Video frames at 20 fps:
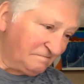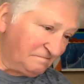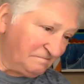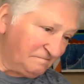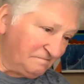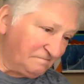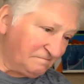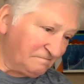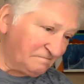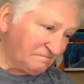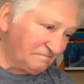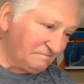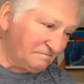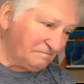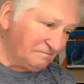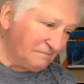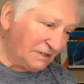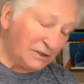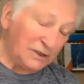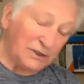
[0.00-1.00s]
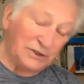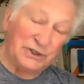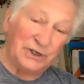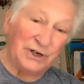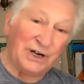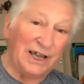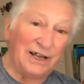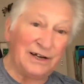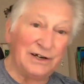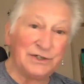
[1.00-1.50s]
Hmm? Because
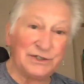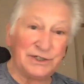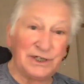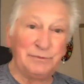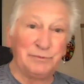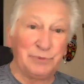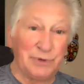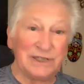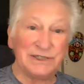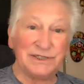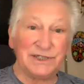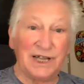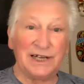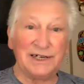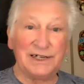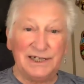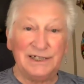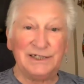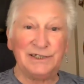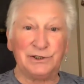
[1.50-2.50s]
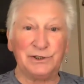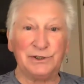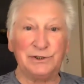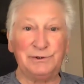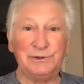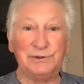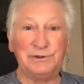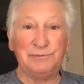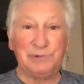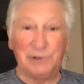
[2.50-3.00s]
your energy brings that
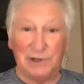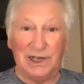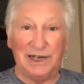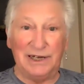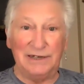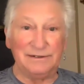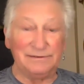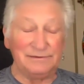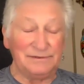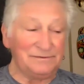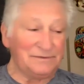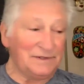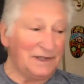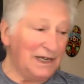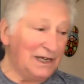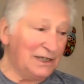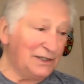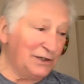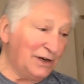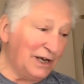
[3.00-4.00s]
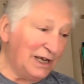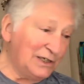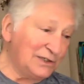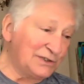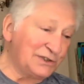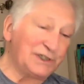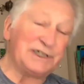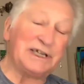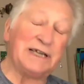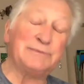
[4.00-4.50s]
into play and your
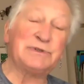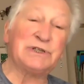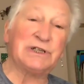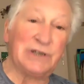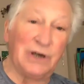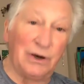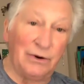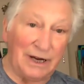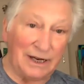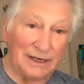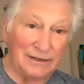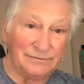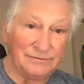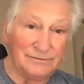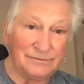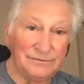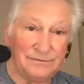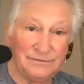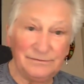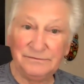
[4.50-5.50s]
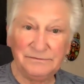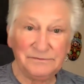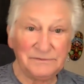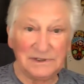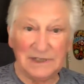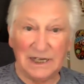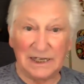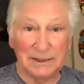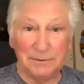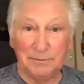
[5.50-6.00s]
energy keeps it going,
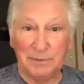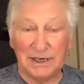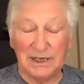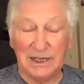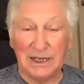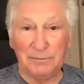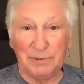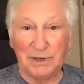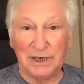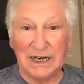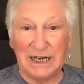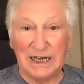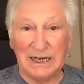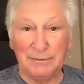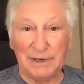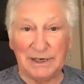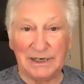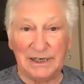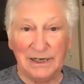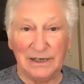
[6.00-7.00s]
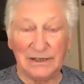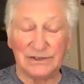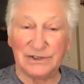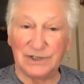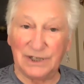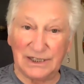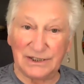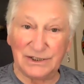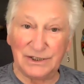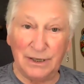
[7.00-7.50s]
not dependent upon anybody else.
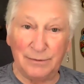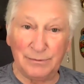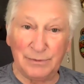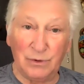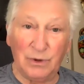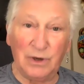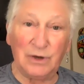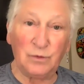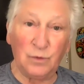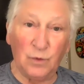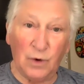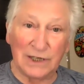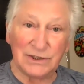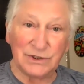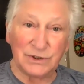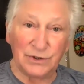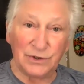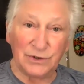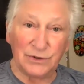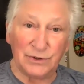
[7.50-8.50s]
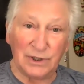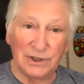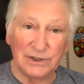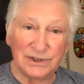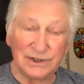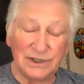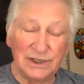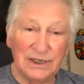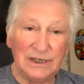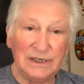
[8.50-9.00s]
So that's number one. Watch your
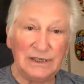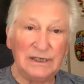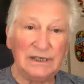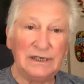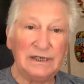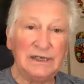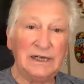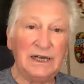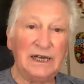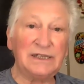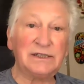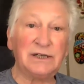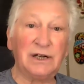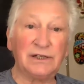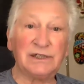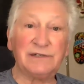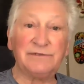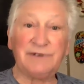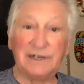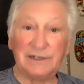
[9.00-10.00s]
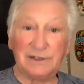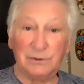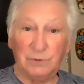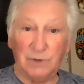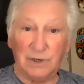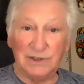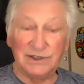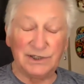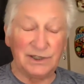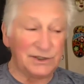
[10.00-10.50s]
thoughts and cultivate the
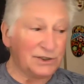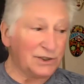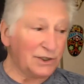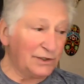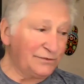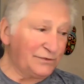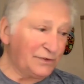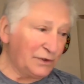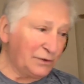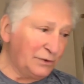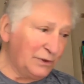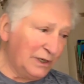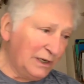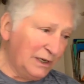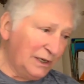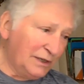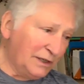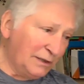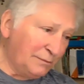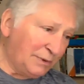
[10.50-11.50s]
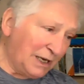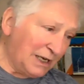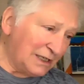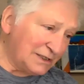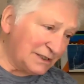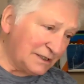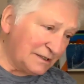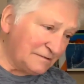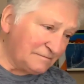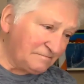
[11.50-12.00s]
ones that serve you the
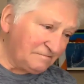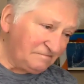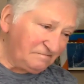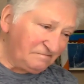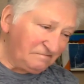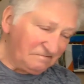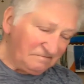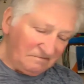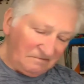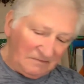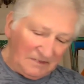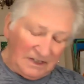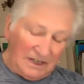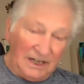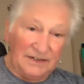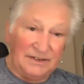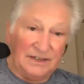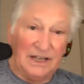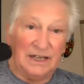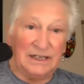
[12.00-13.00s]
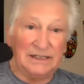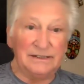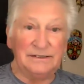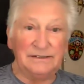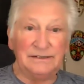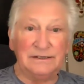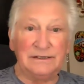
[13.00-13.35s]
best. And then